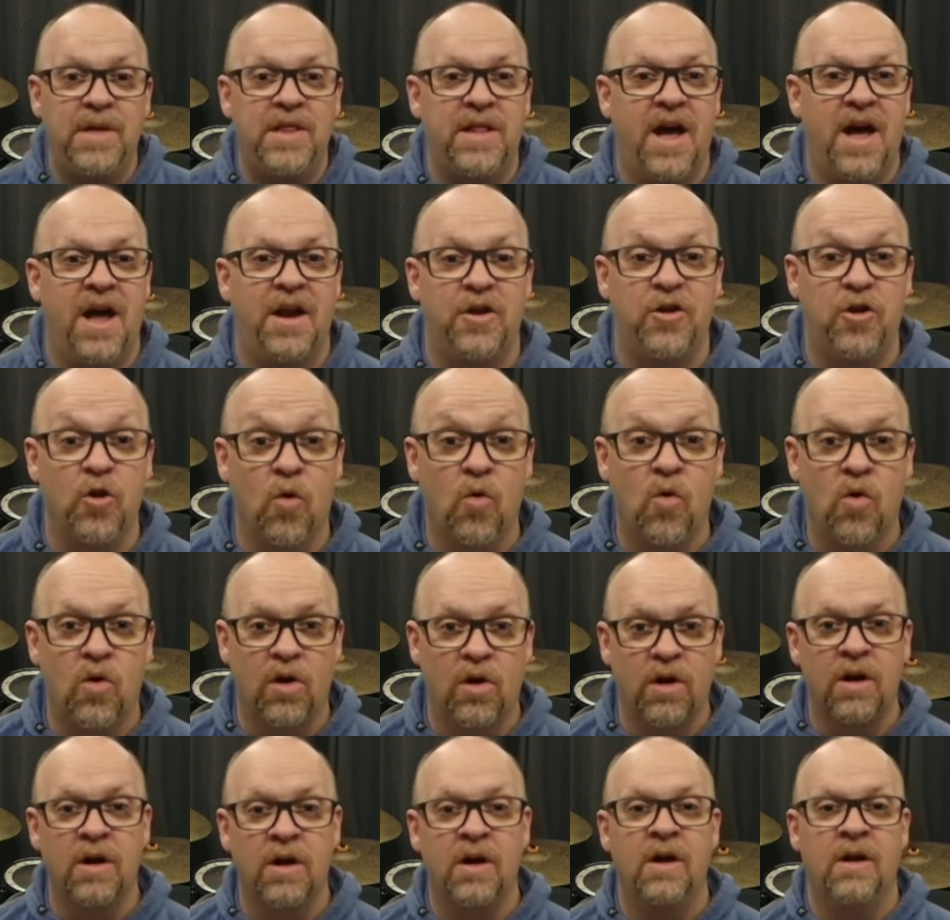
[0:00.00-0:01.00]
that
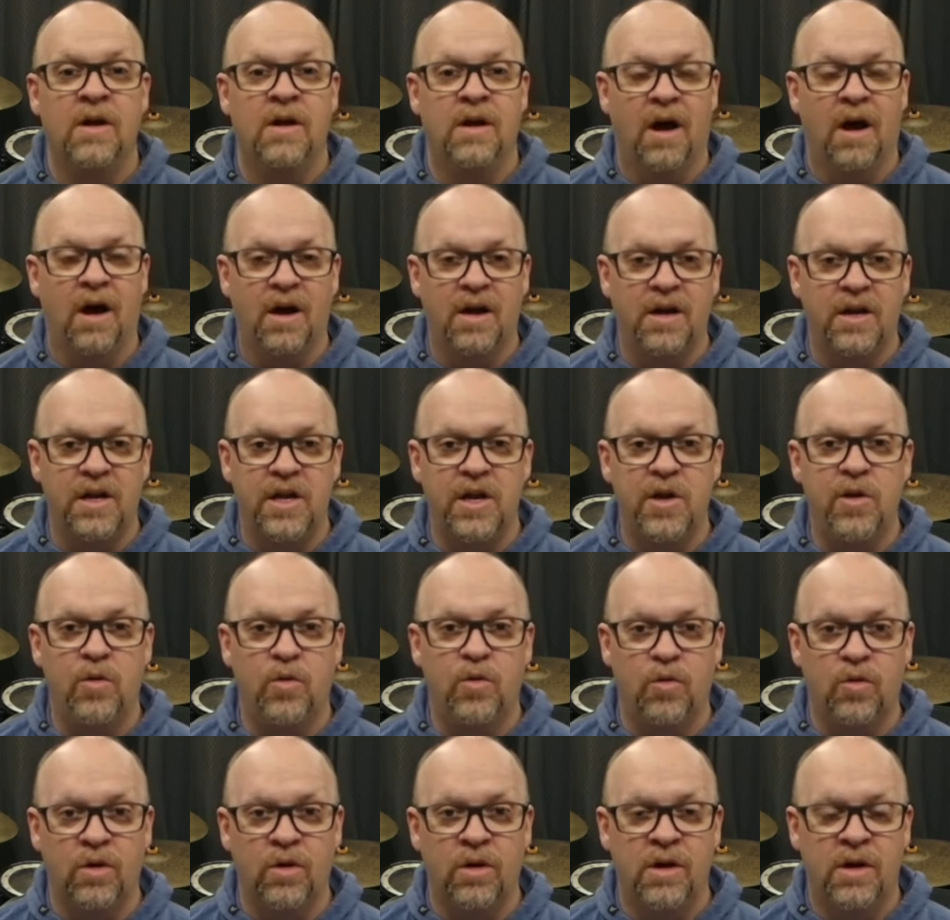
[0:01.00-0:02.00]
door on
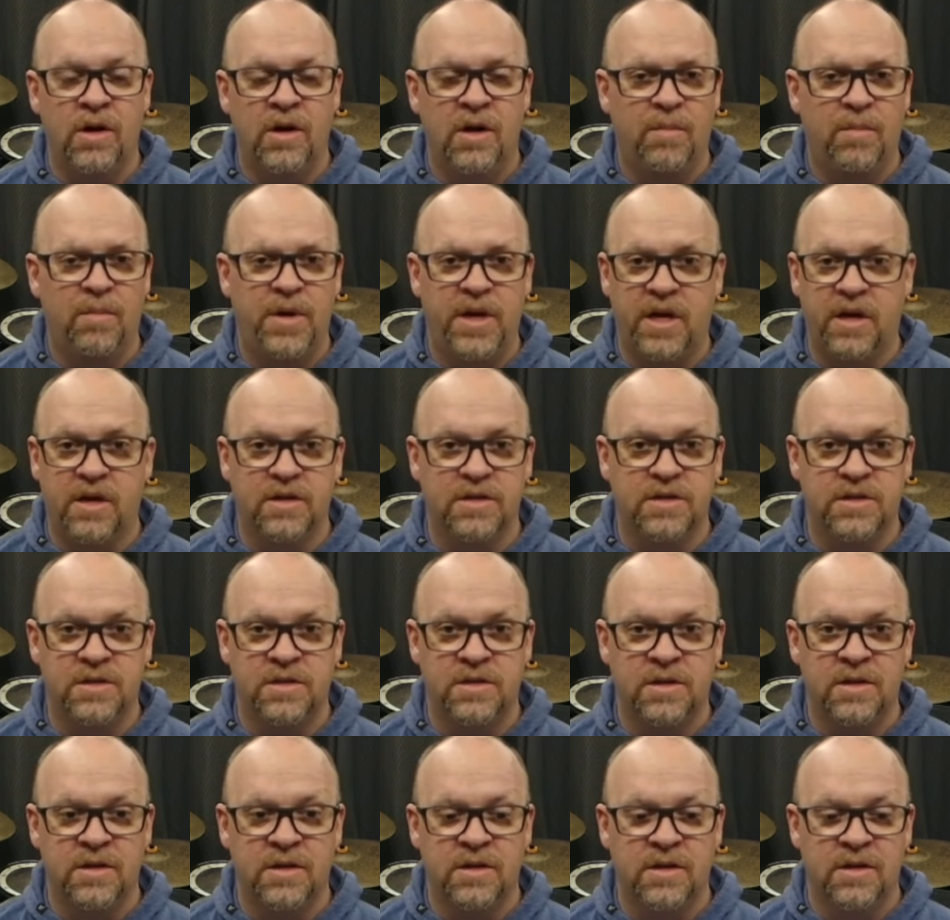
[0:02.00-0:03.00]
you, because
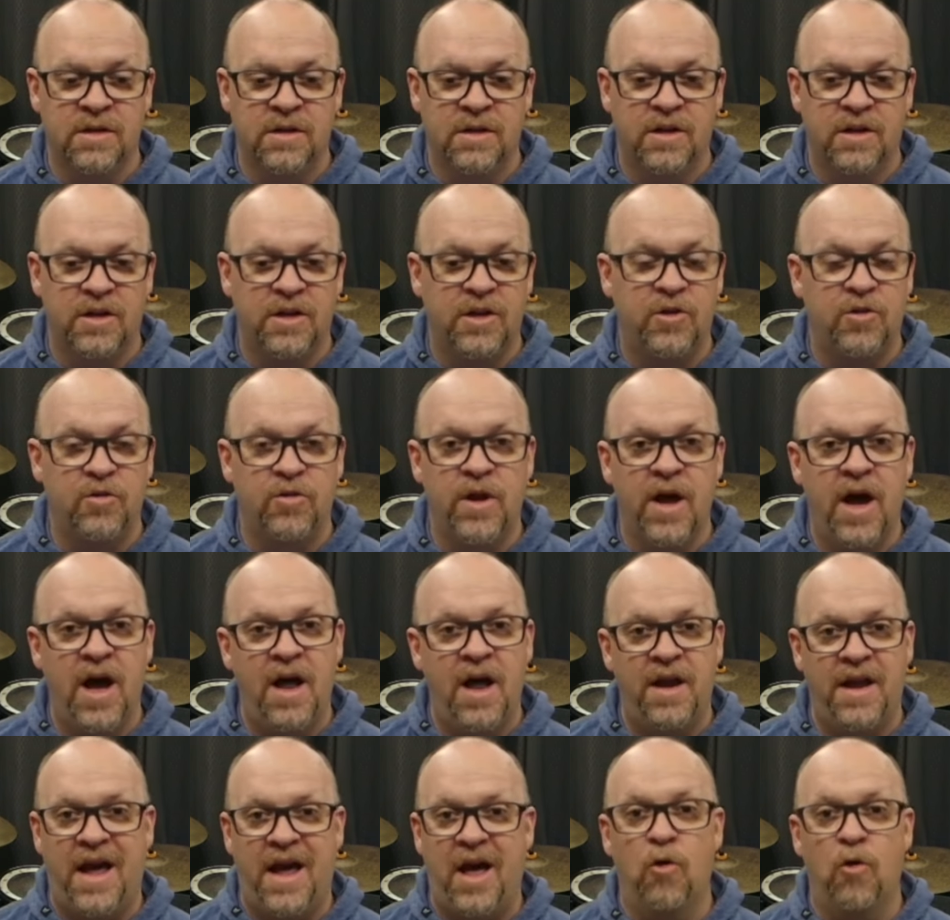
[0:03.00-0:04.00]
you're
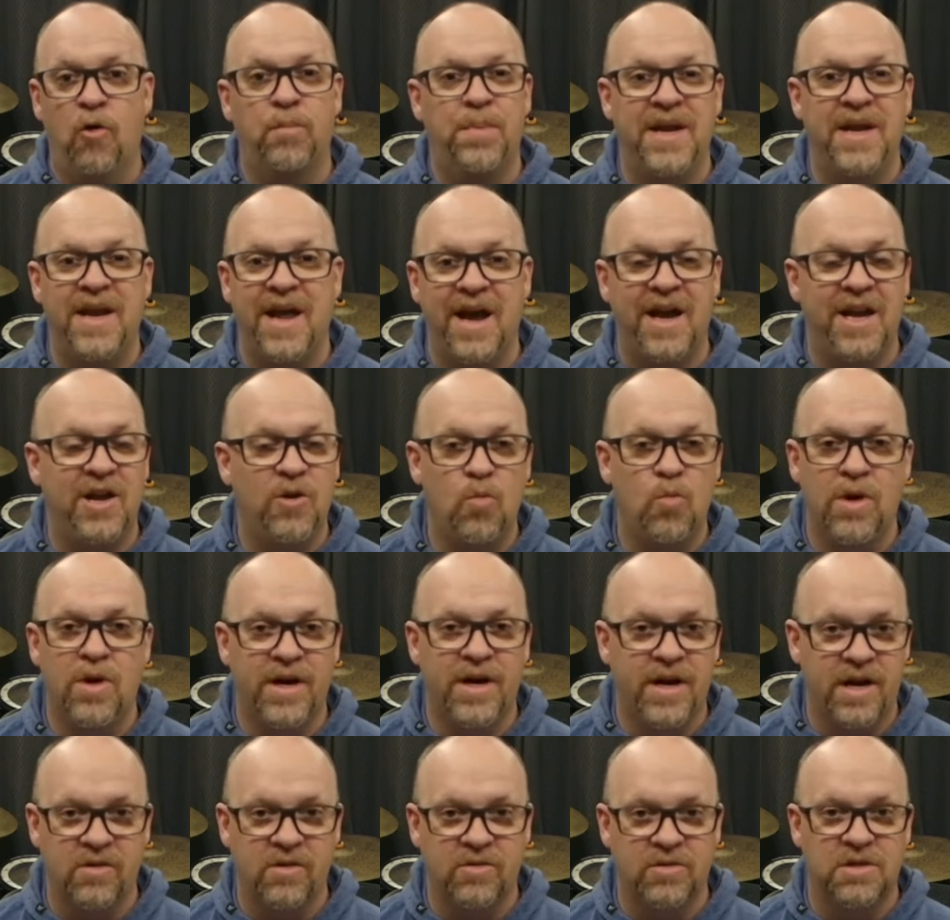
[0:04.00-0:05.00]
not helping anyone
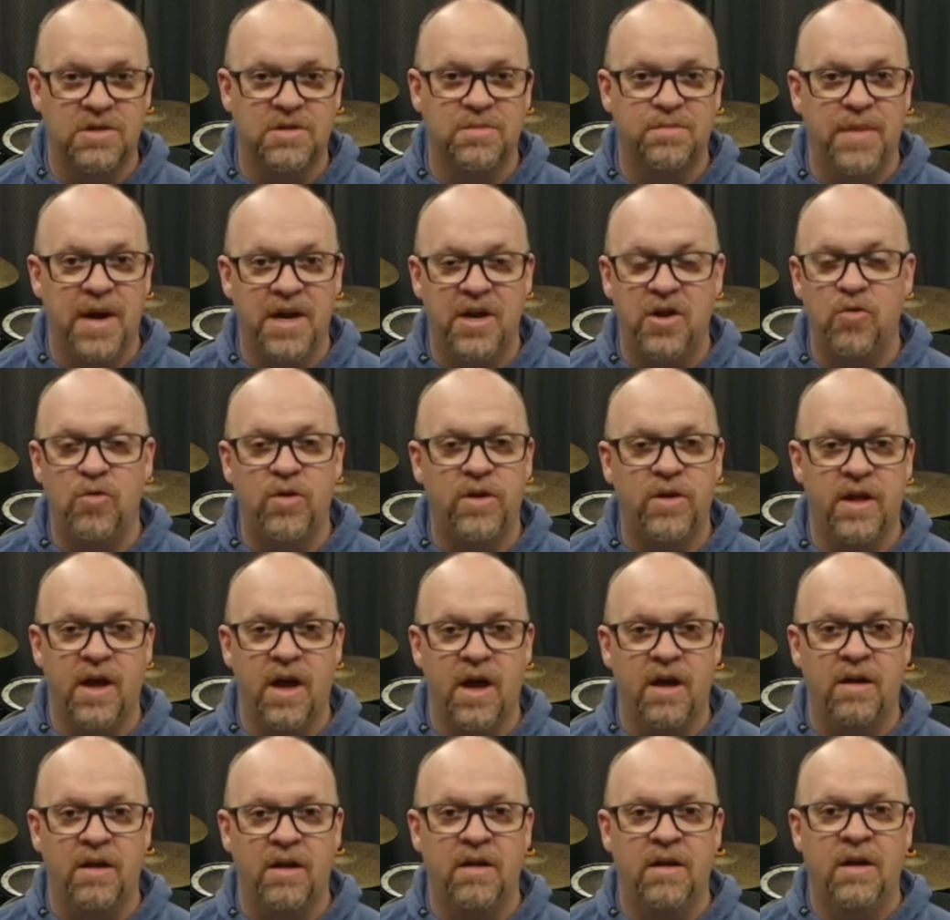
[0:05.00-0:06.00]
else by doing
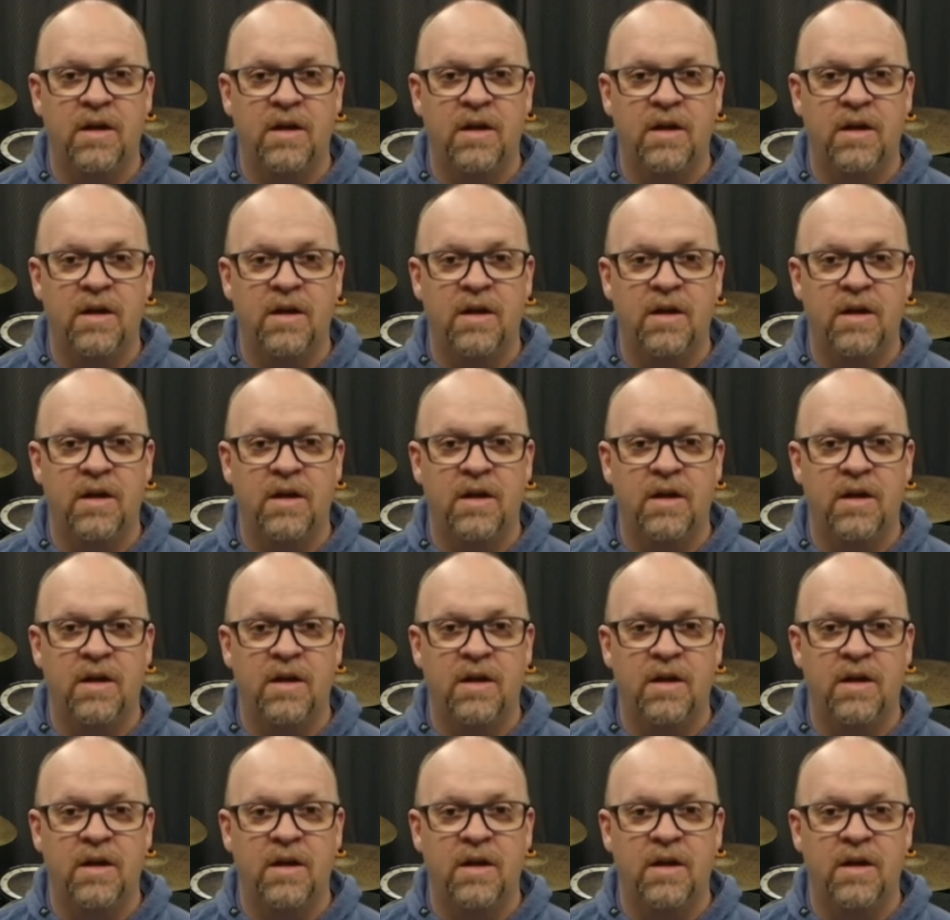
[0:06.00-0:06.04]
that.